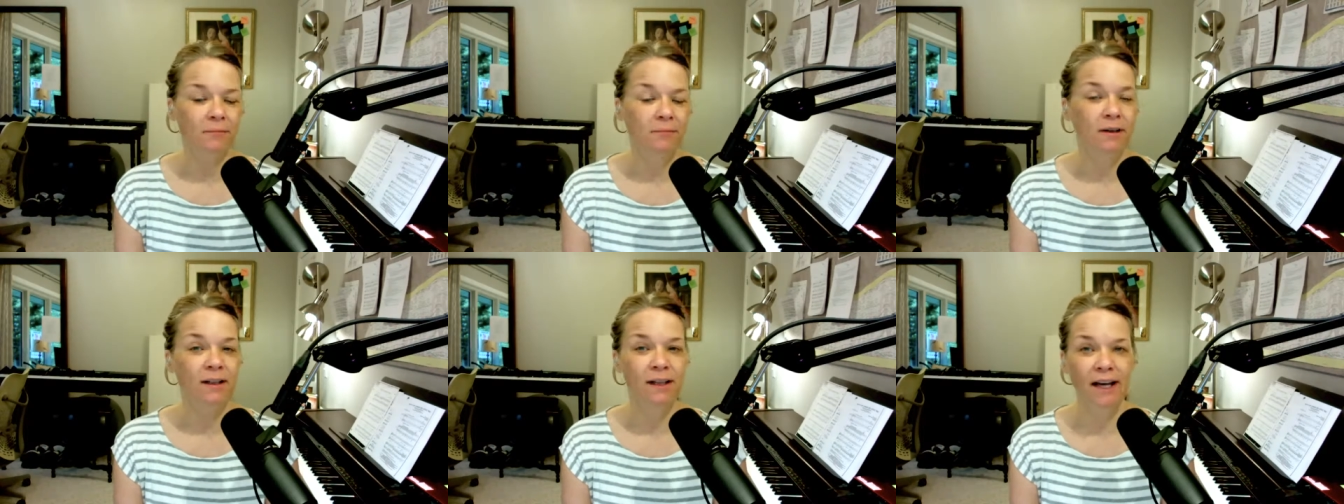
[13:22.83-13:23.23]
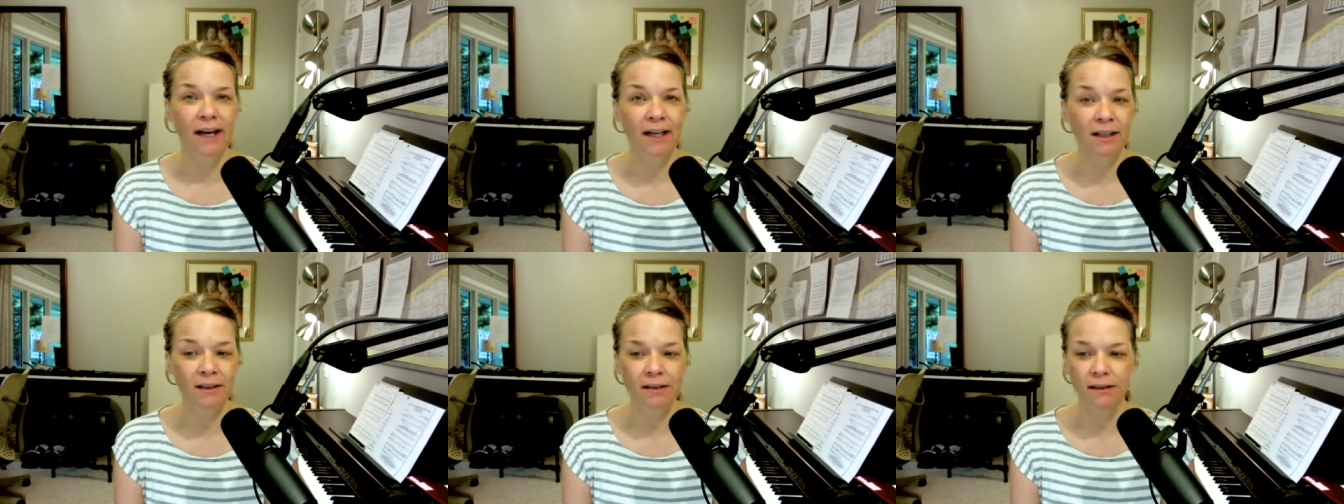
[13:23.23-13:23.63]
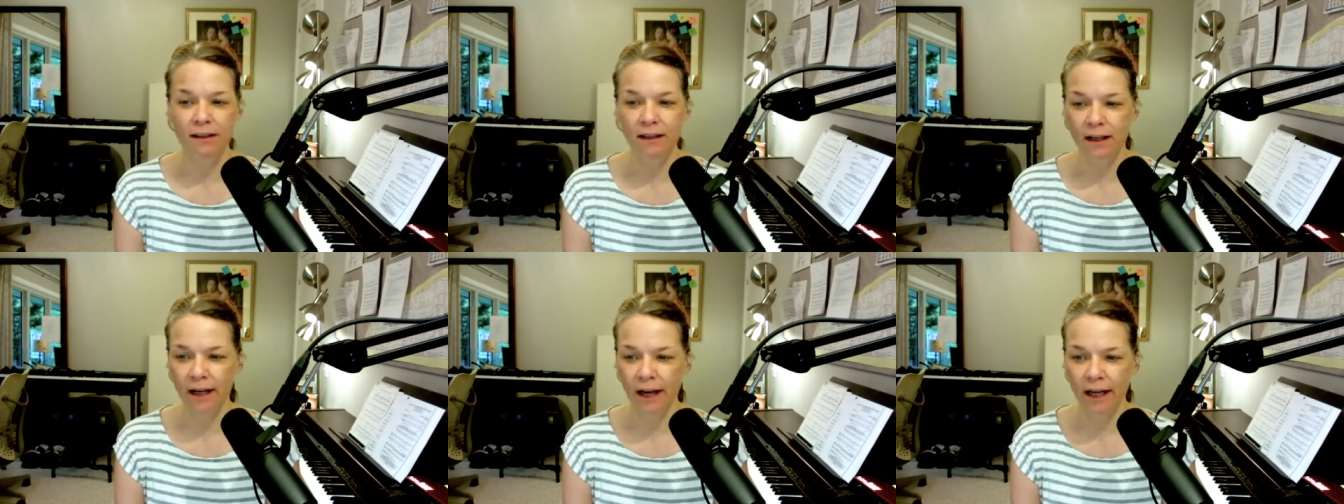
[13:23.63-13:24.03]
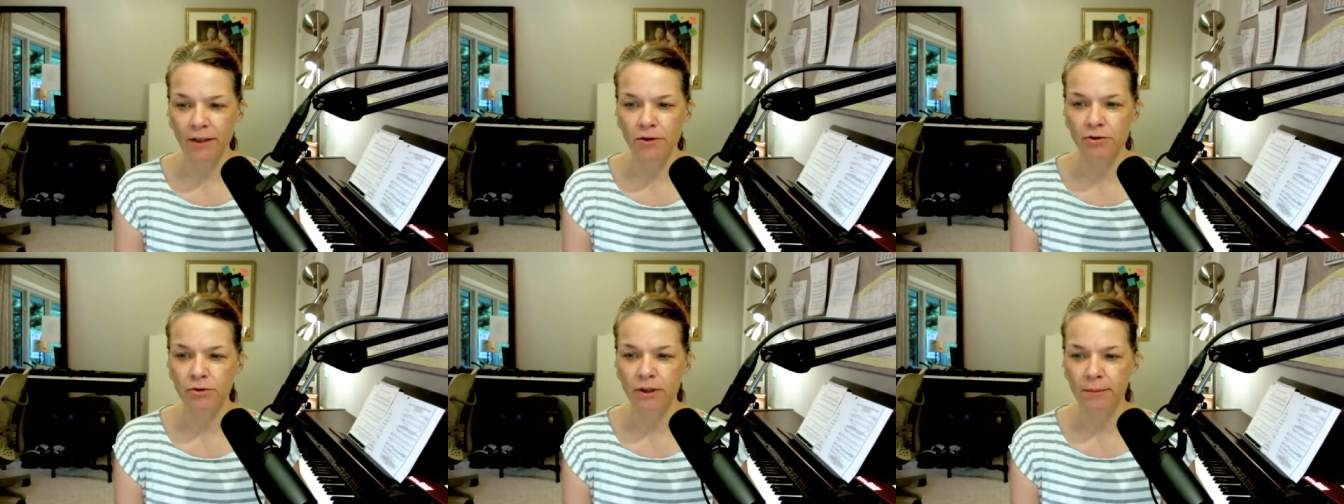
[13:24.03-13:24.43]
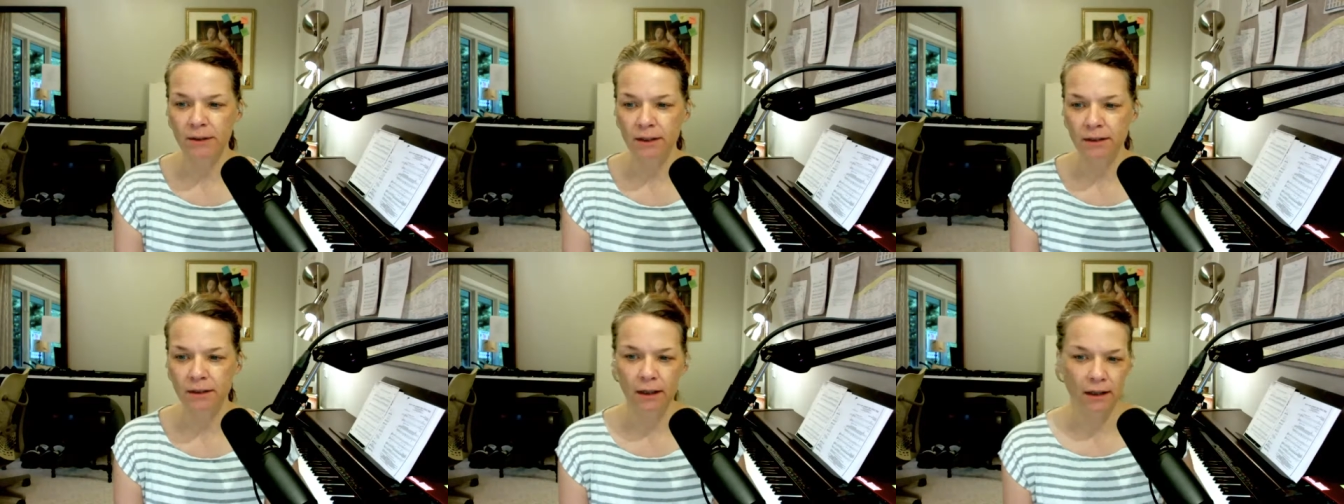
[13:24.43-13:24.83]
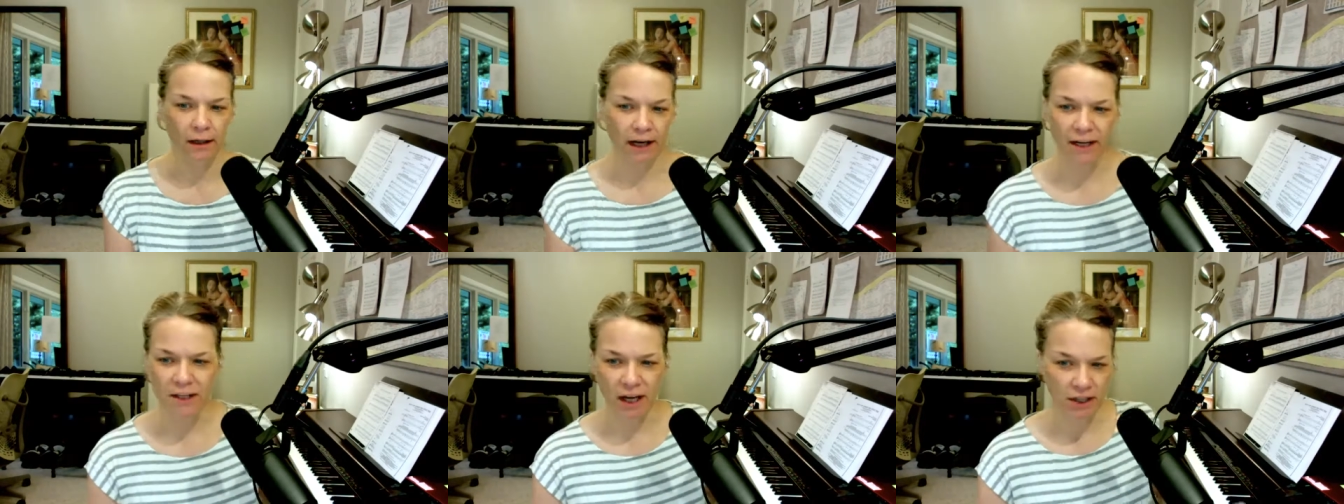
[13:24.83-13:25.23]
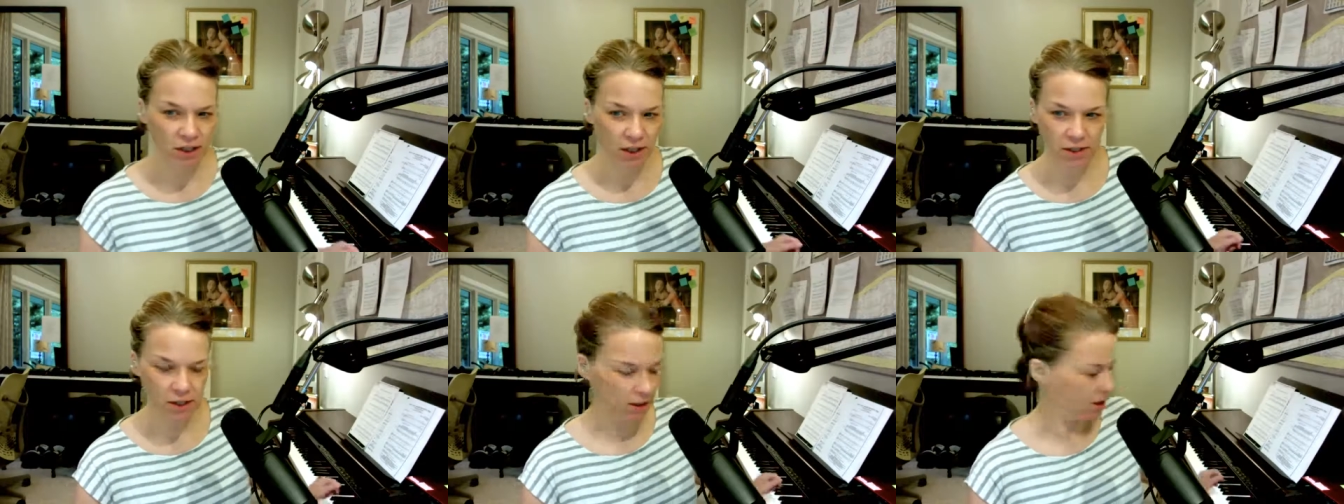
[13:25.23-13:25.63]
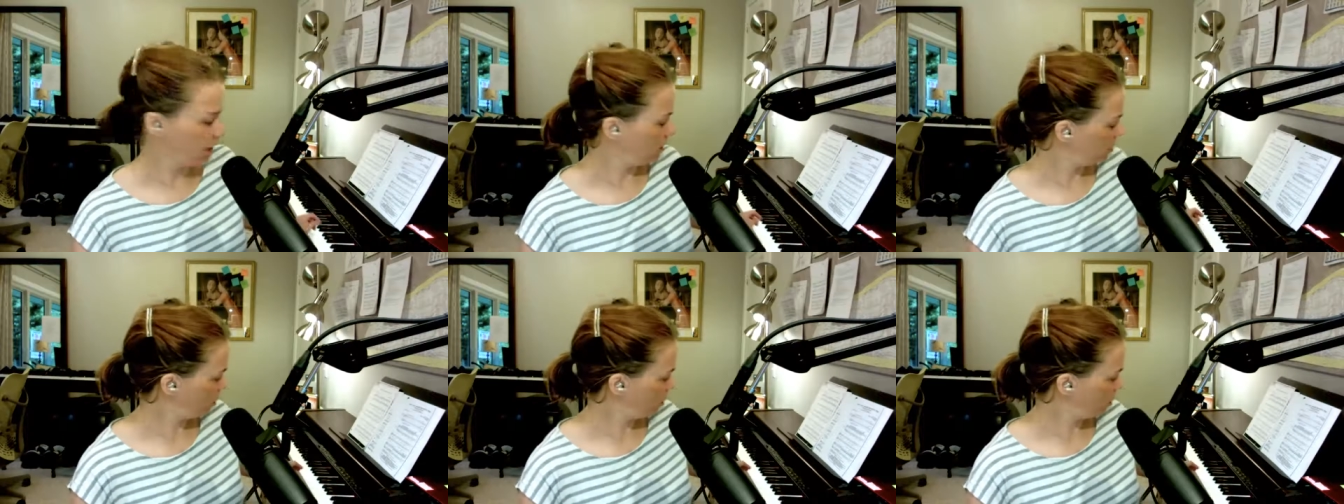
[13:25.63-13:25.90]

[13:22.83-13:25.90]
planning and dreaming. And I think I changed the key too.